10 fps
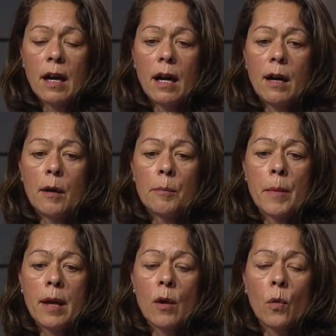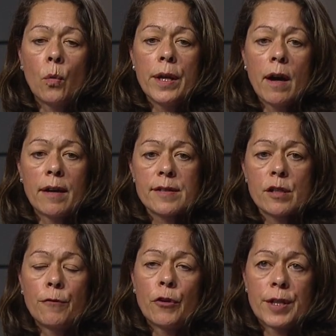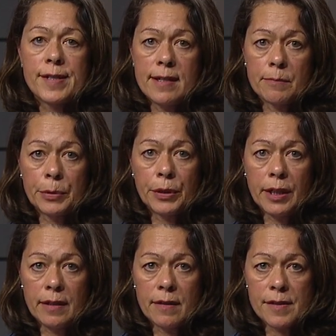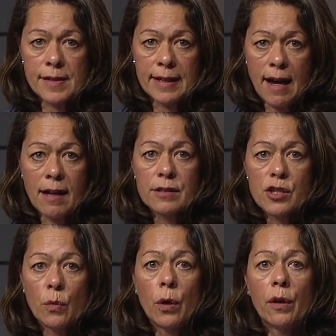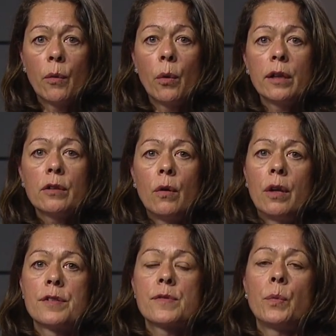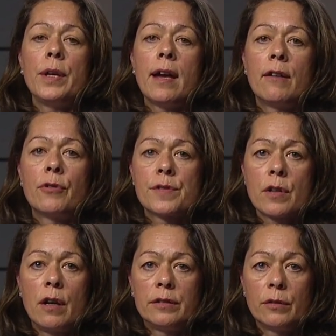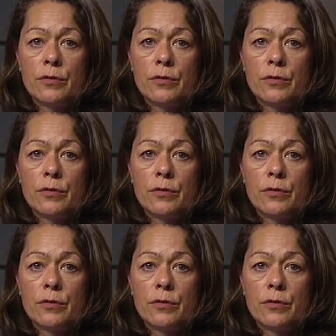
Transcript: Um, we also, for example, in the Psychology 101 course, we have what's called a